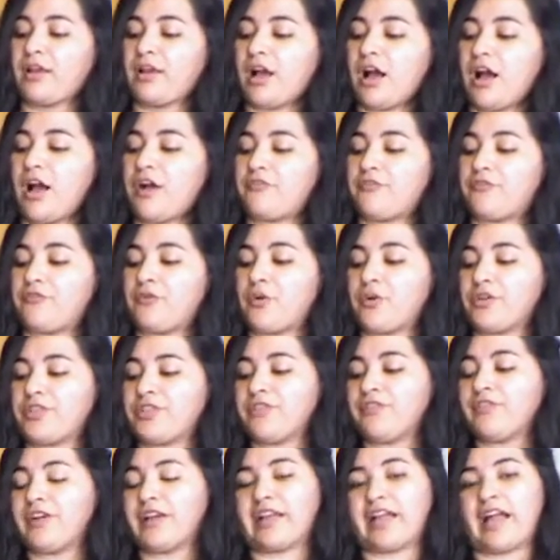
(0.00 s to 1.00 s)
a 1/4
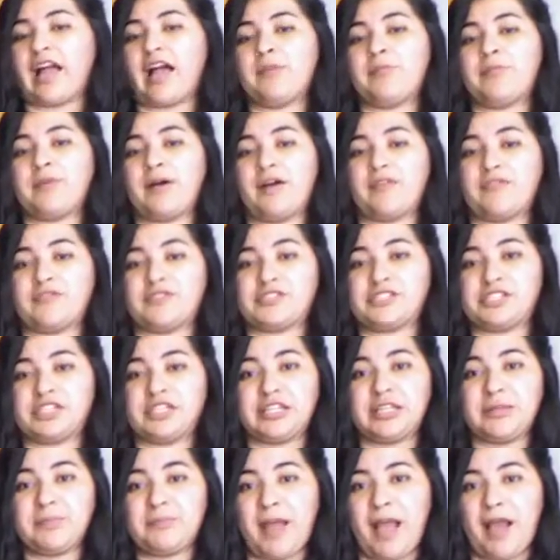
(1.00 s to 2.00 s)
of a cup of
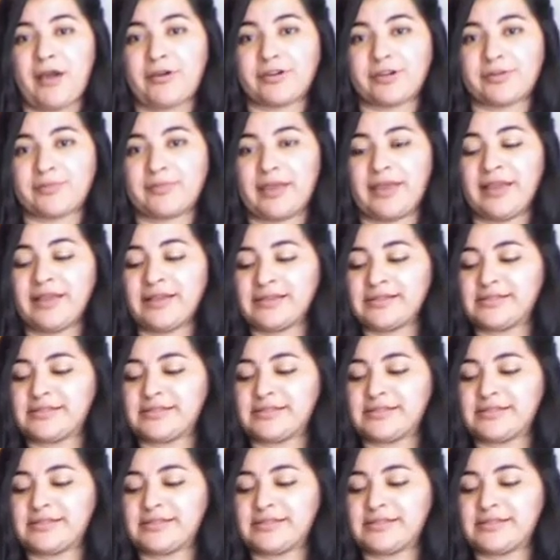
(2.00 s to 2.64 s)
chili powder mix,